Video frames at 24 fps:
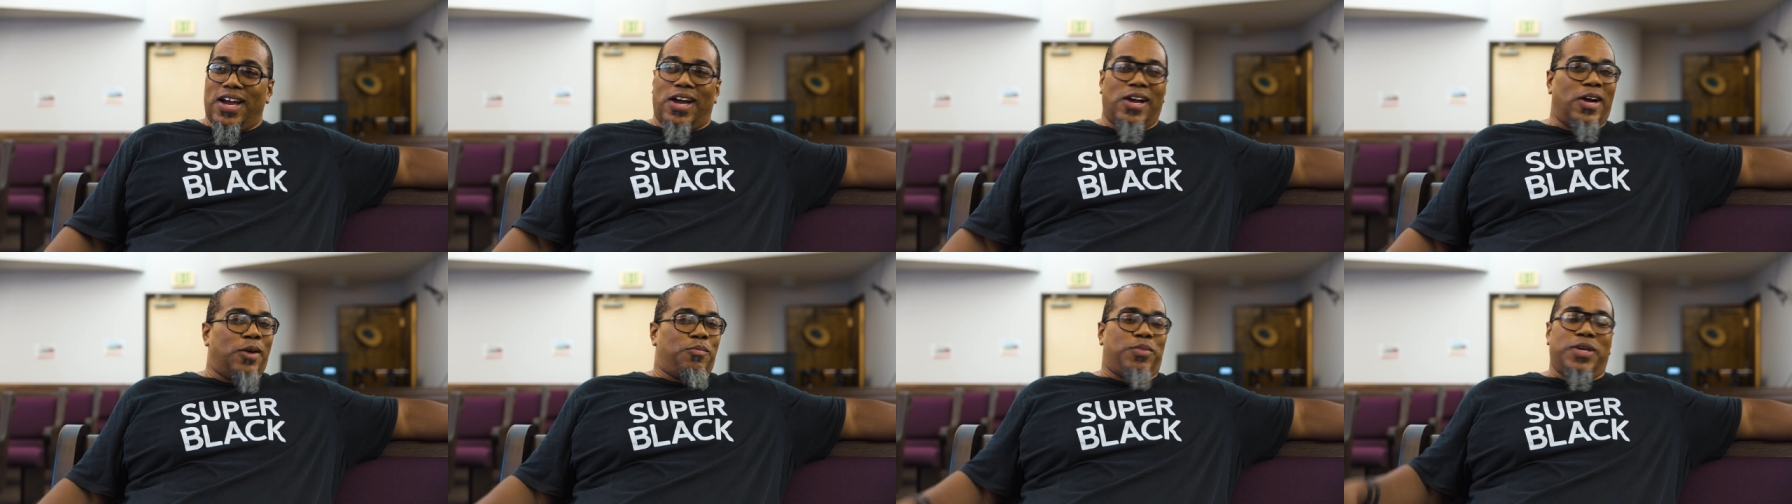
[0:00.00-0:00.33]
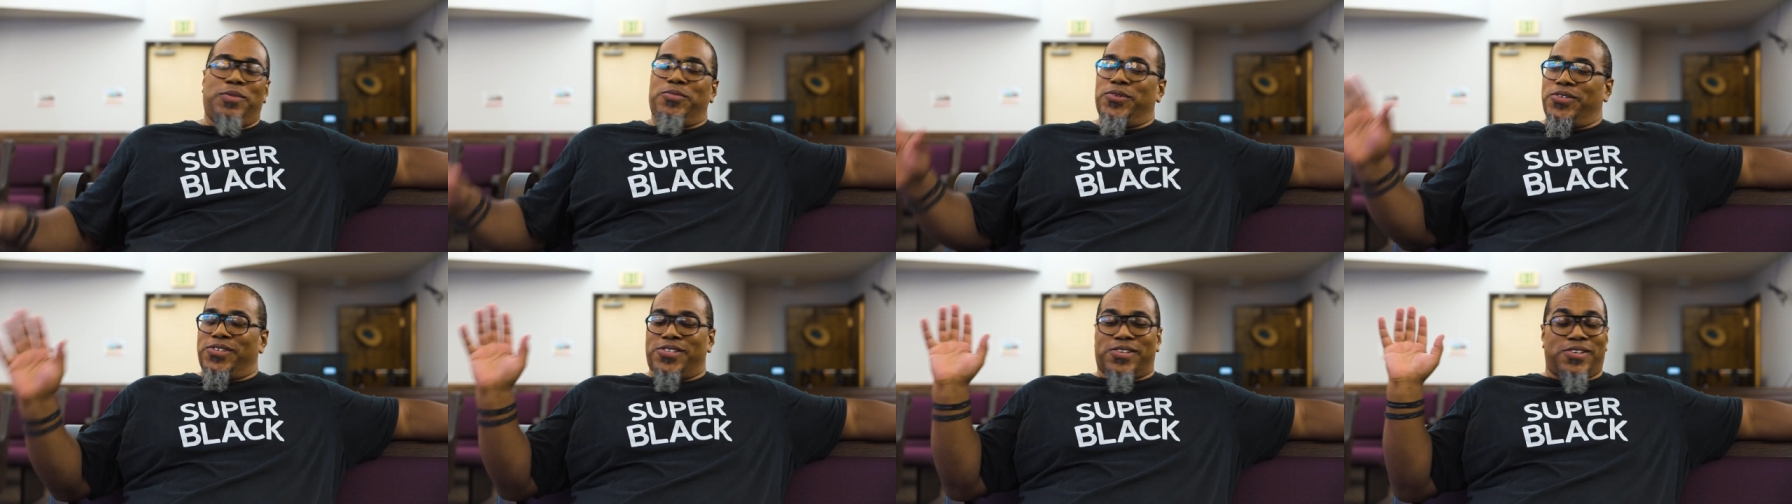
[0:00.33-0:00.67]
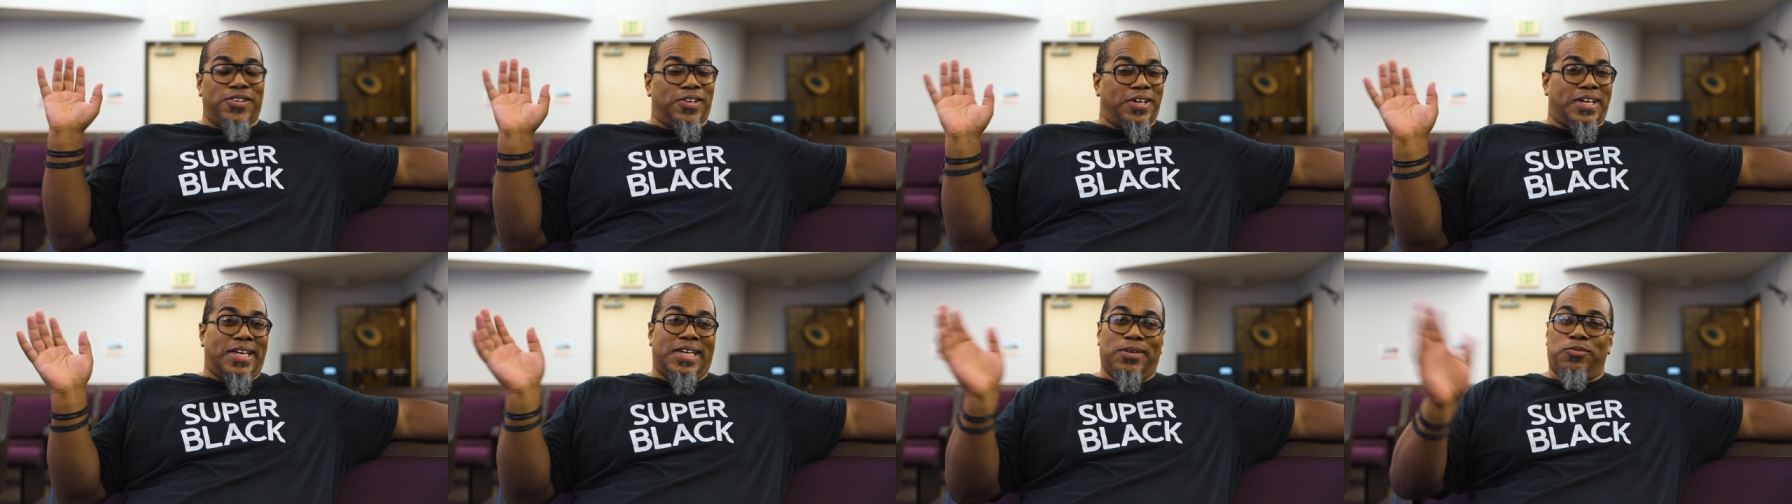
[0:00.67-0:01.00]
are people just
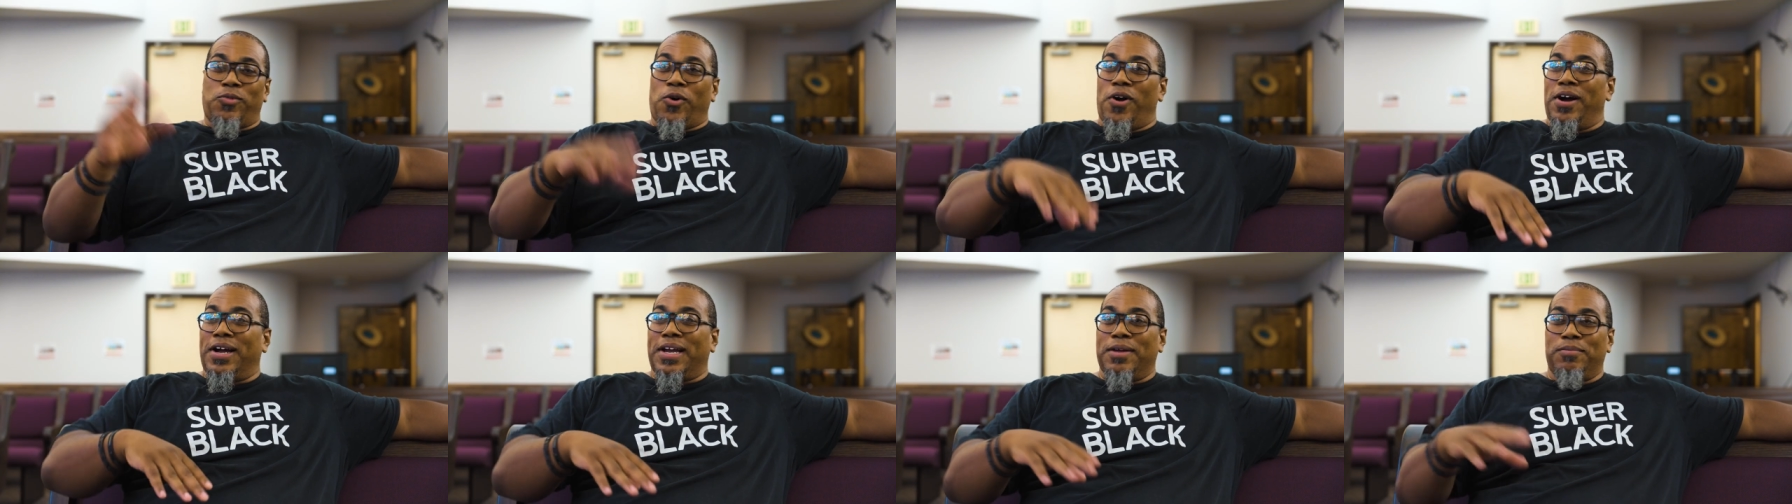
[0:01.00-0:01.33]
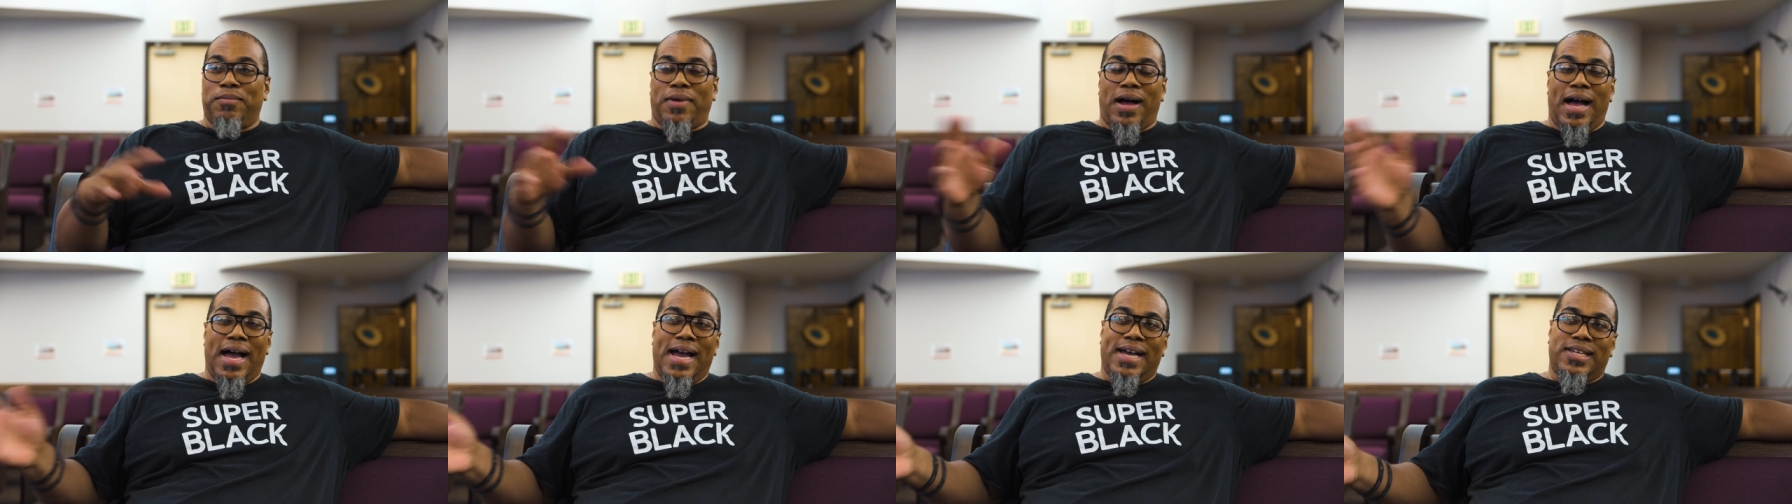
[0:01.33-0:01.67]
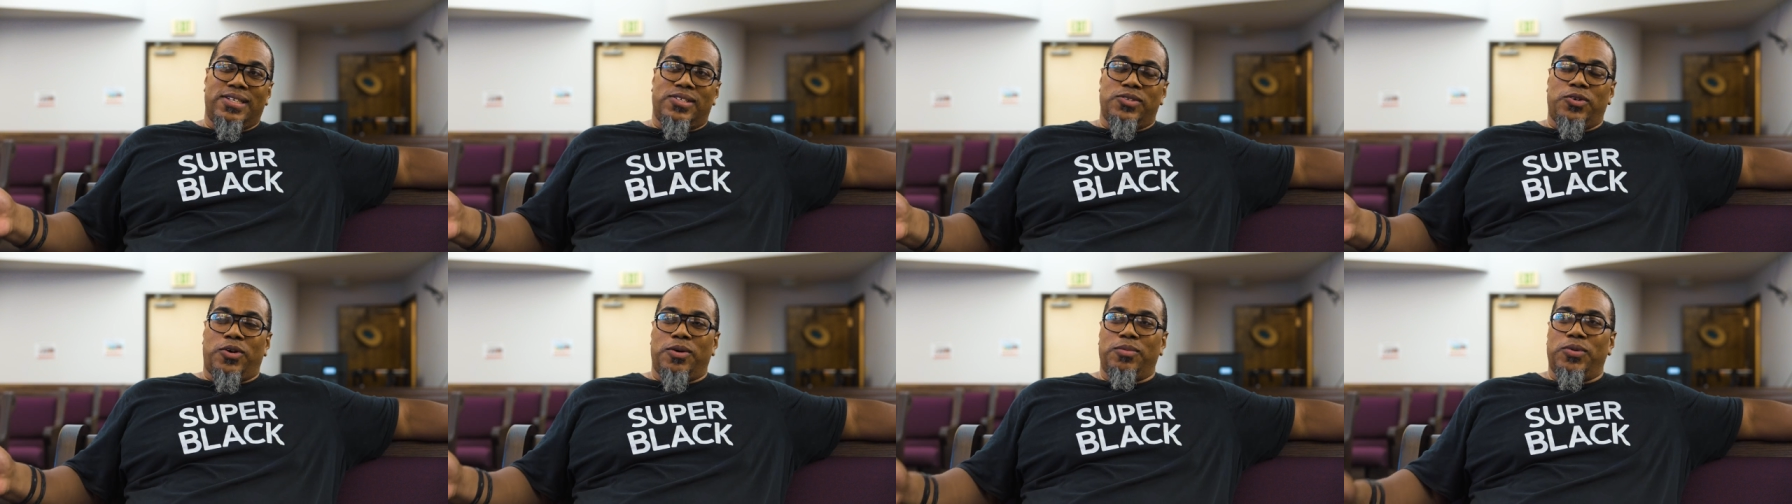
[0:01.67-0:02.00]
going to keep walking by
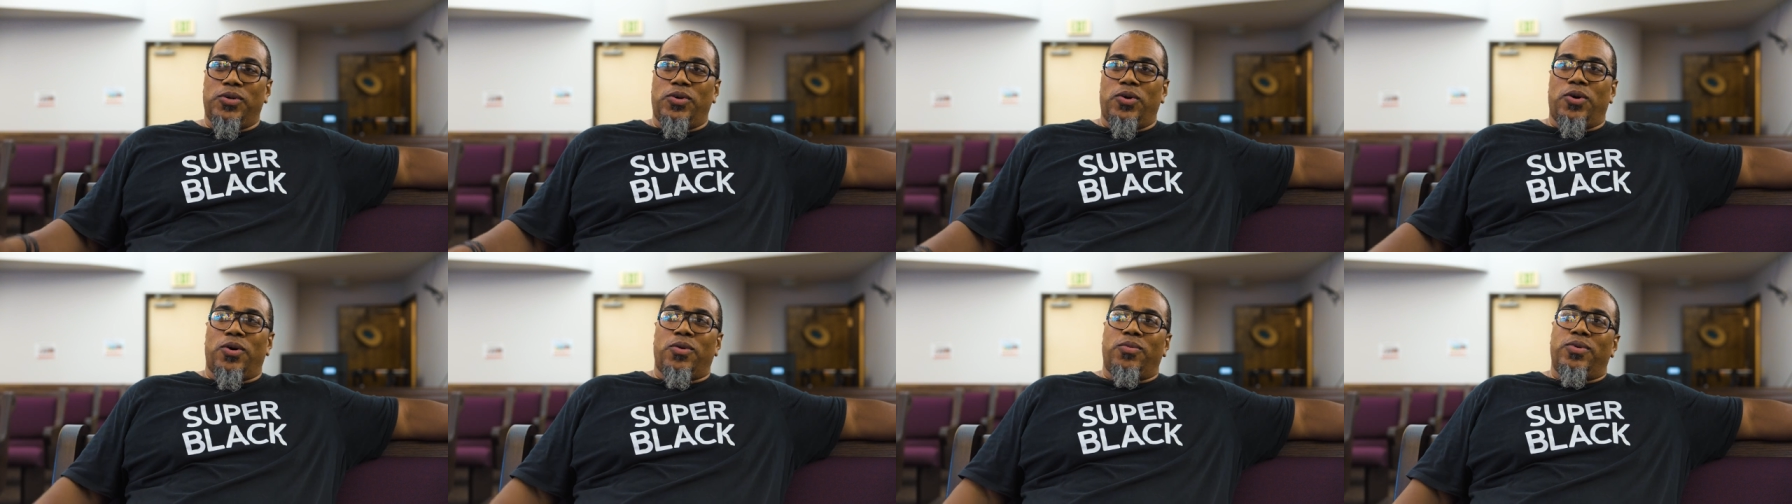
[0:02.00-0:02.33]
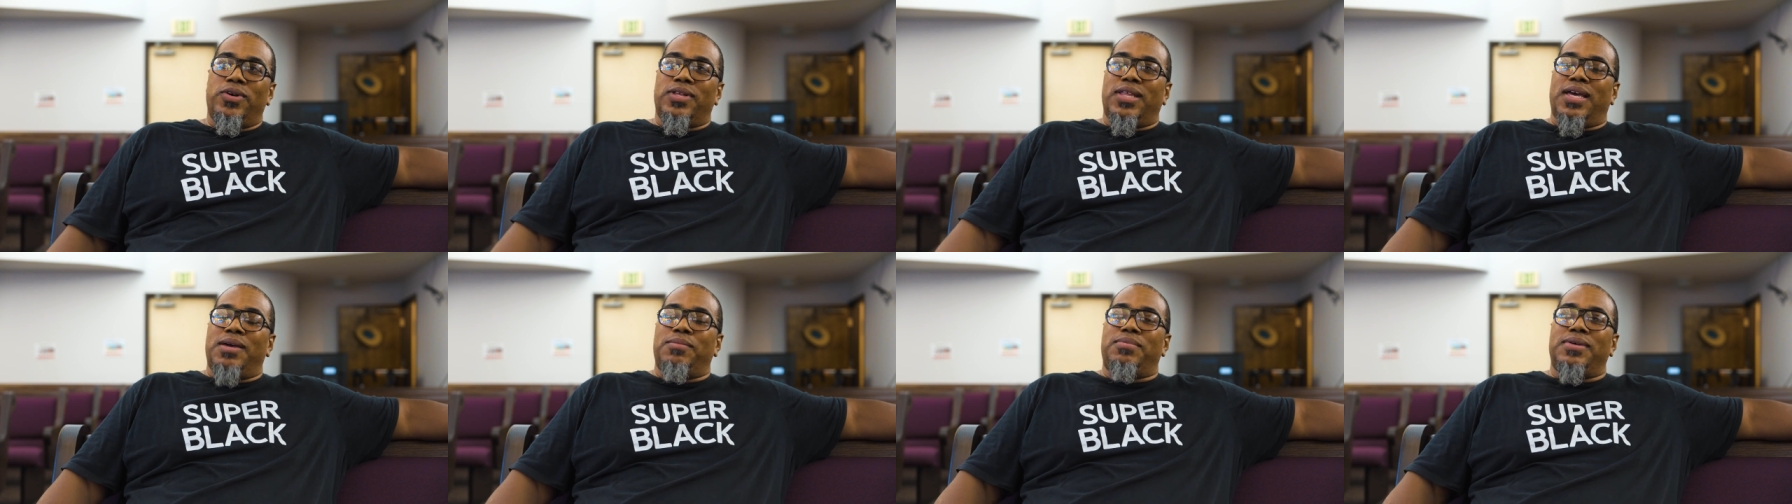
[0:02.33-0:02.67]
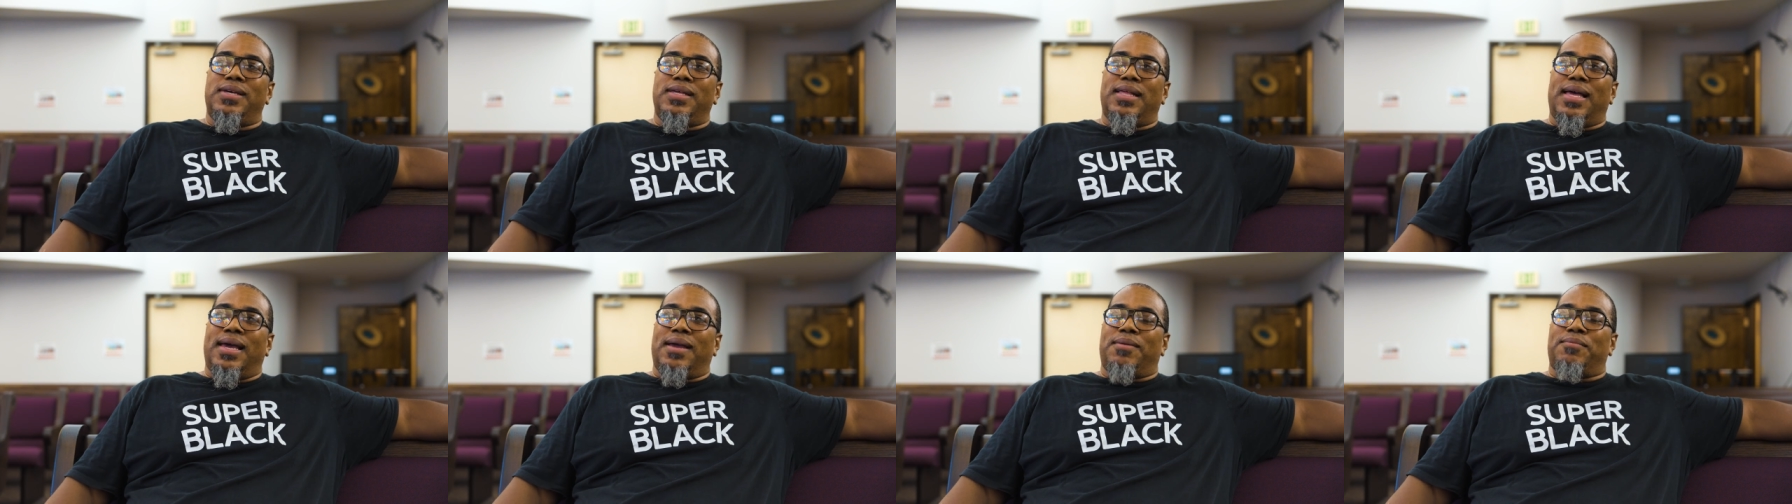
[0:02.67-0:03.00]
as normal, or will they
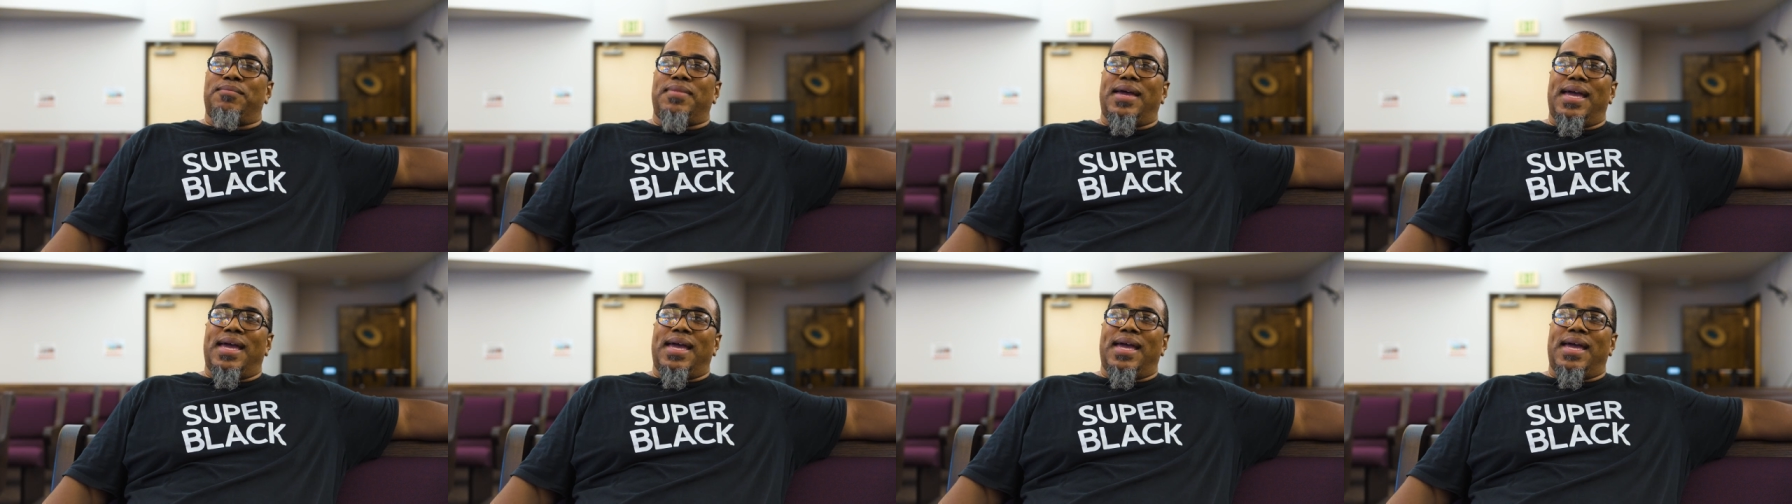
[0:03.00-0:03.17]
be like,